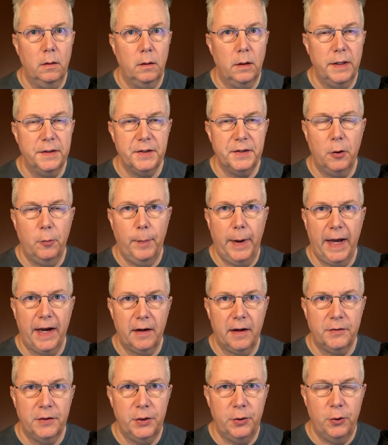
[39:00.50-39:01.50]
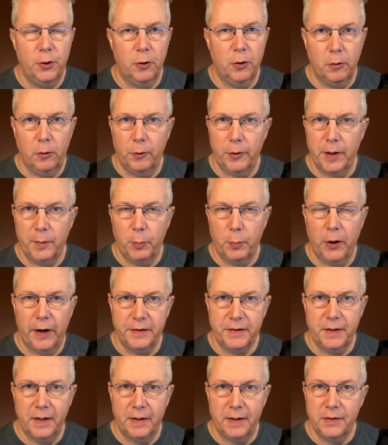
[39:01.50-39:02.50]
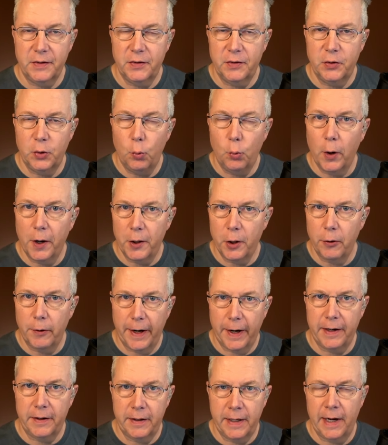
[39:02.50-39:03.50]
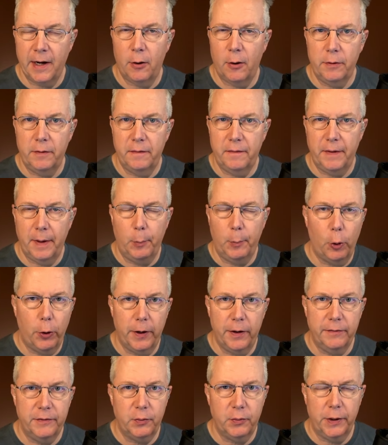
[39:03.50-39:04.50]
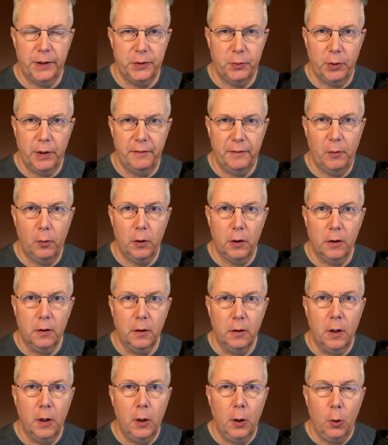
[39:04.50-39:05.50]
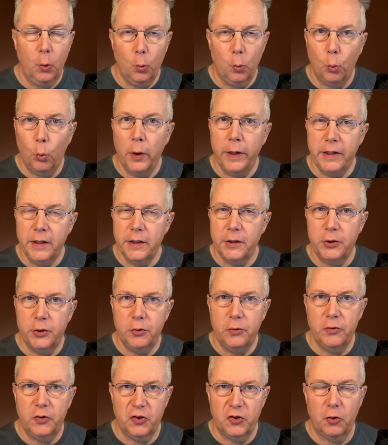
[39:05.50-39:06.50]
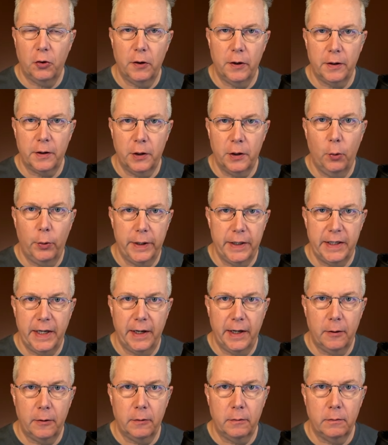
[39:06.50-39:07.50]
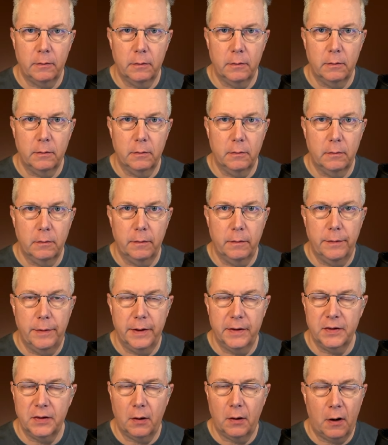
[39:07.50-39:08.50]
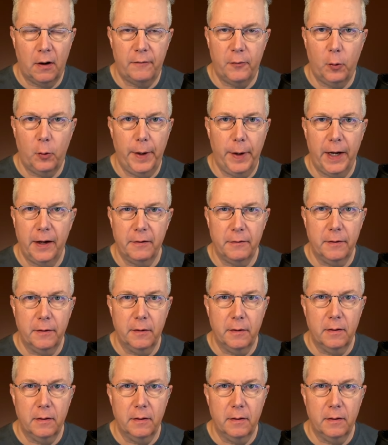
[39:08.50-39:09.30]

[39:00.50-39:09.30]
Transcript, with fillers: Let's go back to your learning process to where you're at now in February of 2024. When did you start going down this awful path?